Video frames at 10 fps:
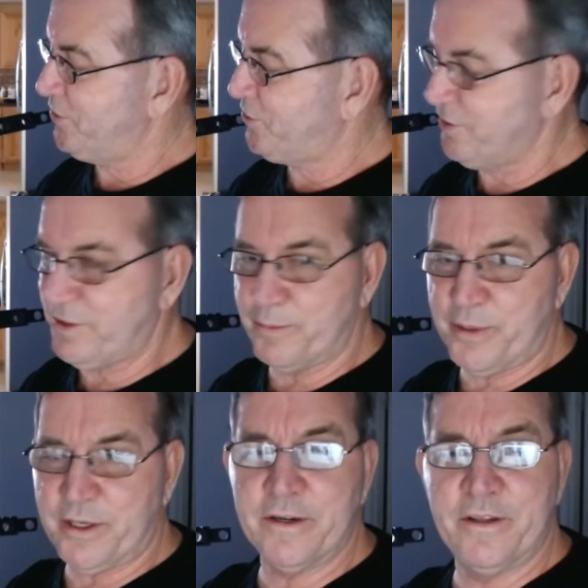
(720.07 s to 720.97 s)
is the
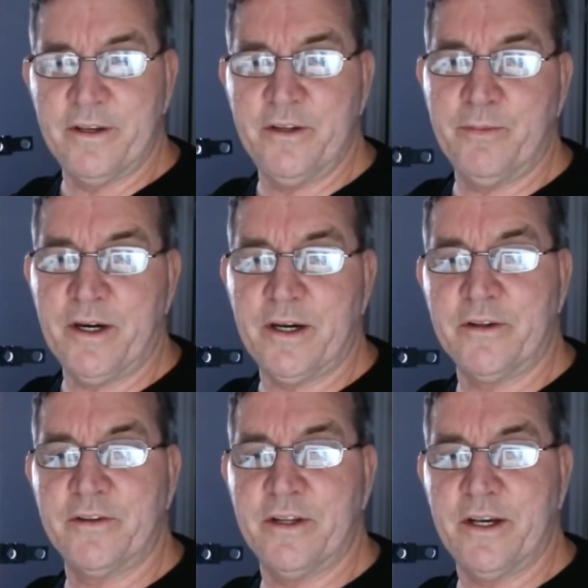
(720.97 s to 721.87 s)
part of the new
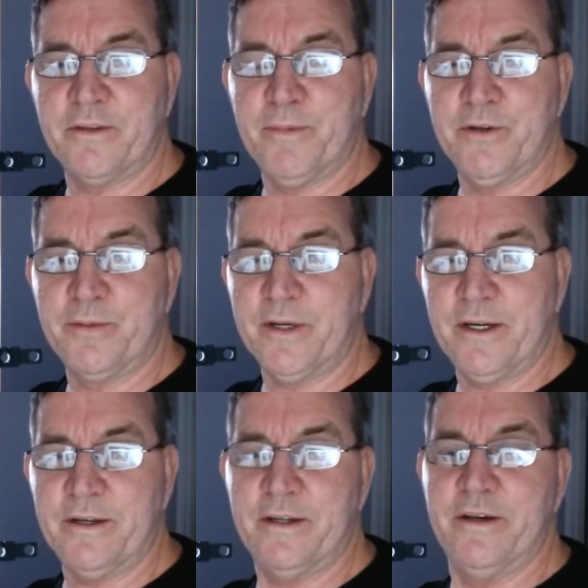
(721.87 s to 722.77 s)
models that I was most
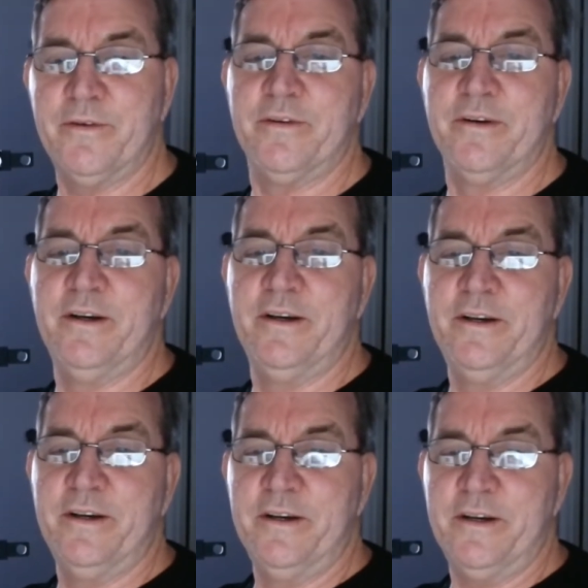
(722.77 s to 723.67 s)
proud of.
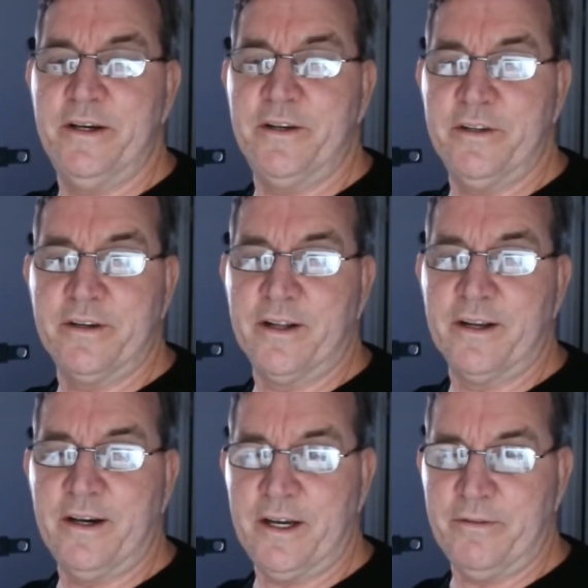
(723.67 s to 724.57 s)
It took a
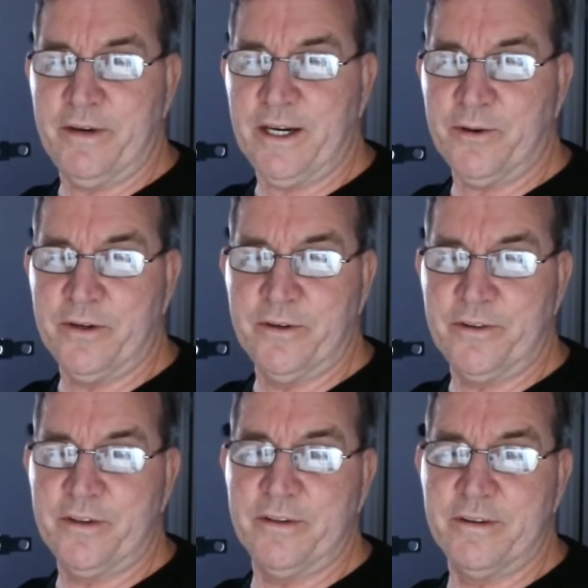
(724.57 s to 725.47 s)
lot of
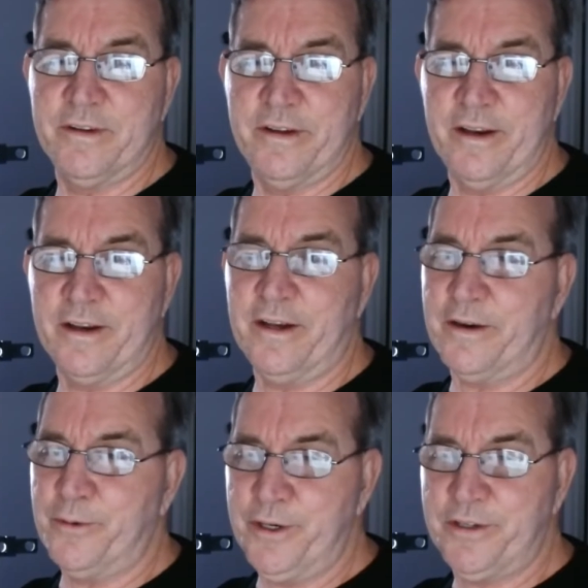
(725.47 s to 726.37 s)
hours and a lot
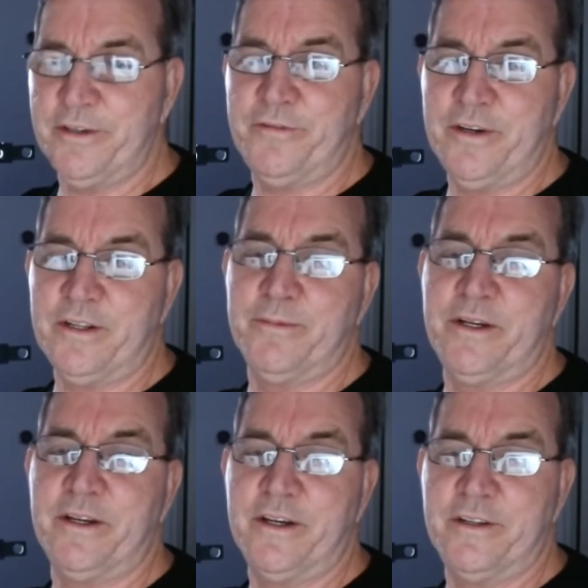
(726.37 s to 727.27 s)
of wasted
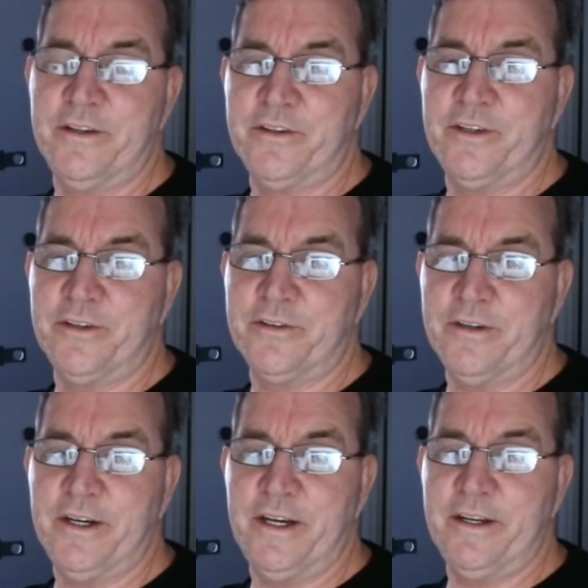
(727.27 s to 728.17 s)
filament to get this just right.